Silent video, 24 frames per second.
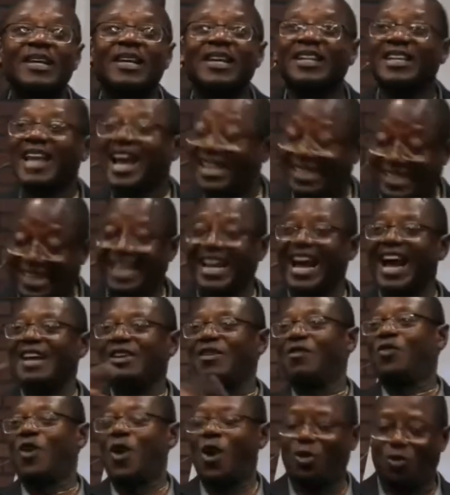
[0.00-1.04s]
That's the kind
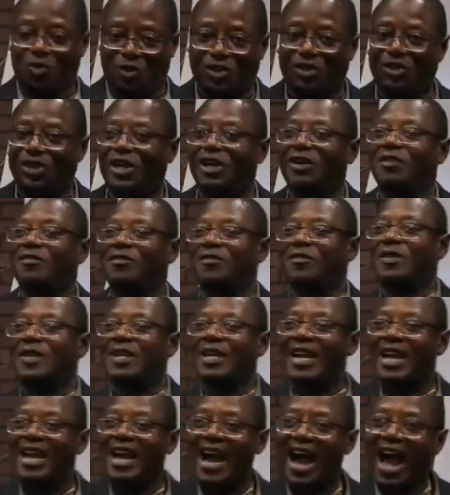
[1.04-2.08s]
of God we serve.
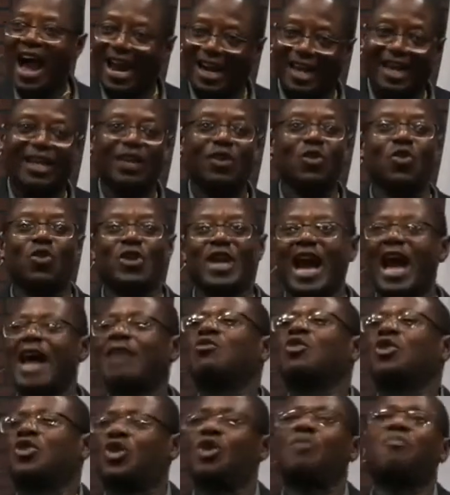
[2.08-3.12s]
Hallelujah. And
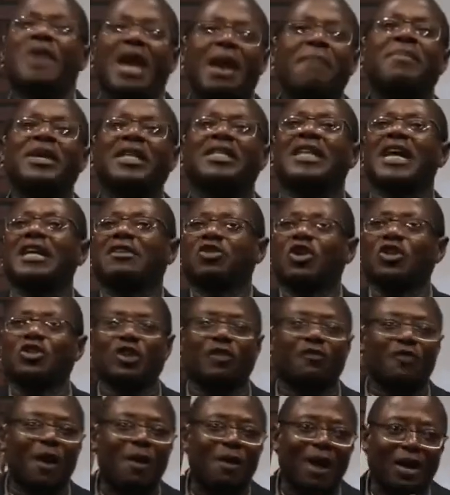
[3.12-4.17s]
we should be imitators
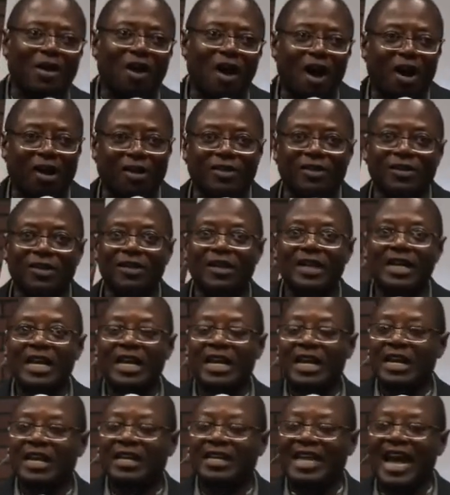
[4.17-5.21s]
of our God.
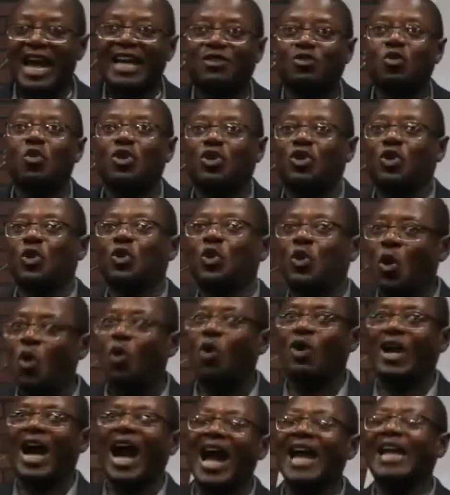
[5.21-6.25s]
That we should look
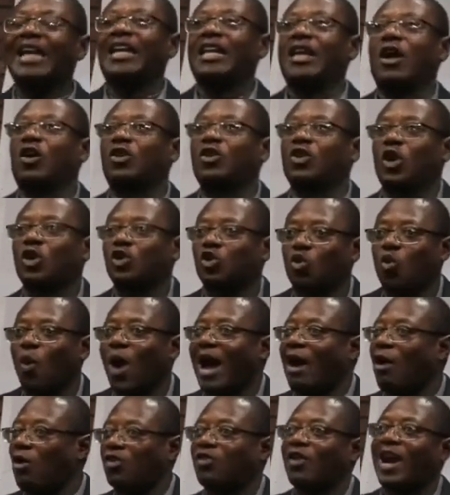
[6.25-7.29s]
kindly on those who
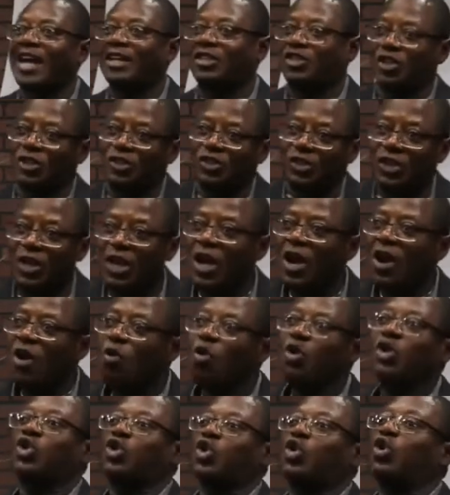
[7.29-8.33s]
are unrighteous.
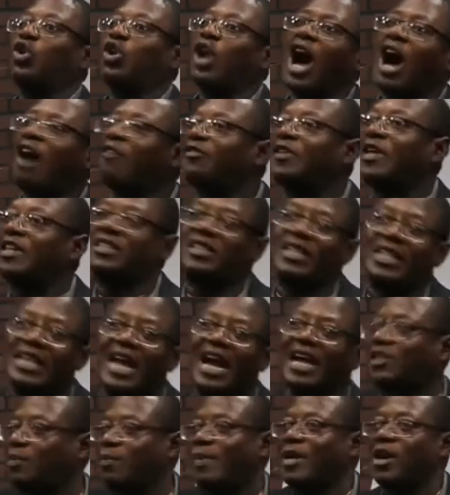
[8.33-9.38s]
We should love the
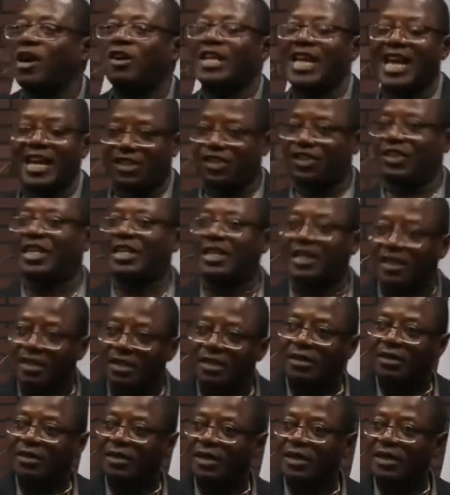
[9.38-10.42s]
sinners, but not their sin.
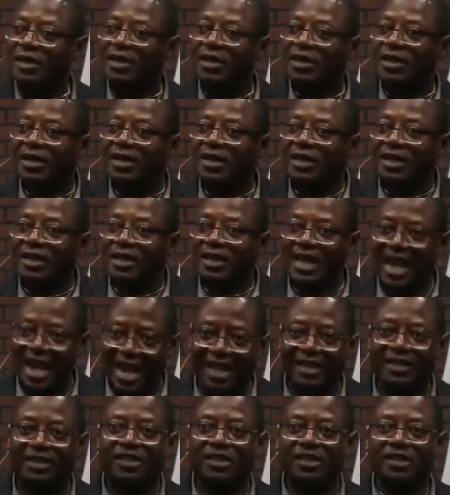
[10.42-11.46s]

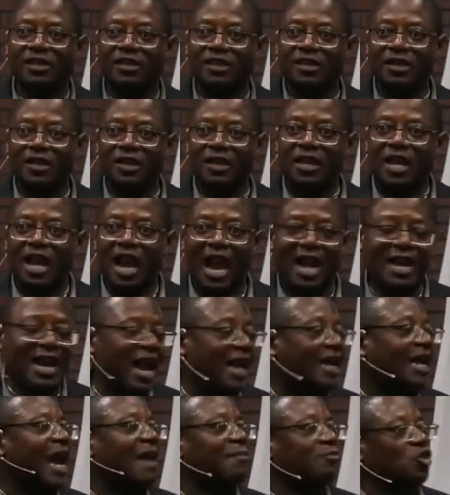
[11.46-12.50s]
Yes. And I
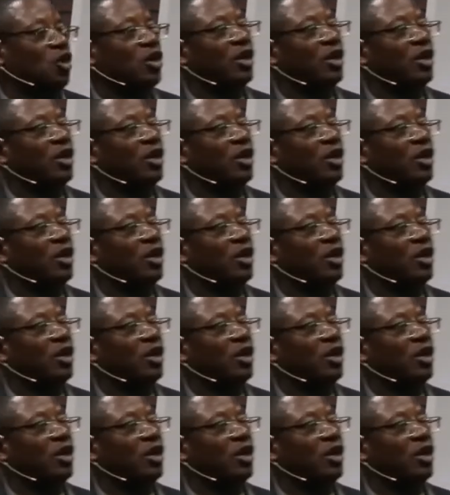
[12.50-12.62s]
come to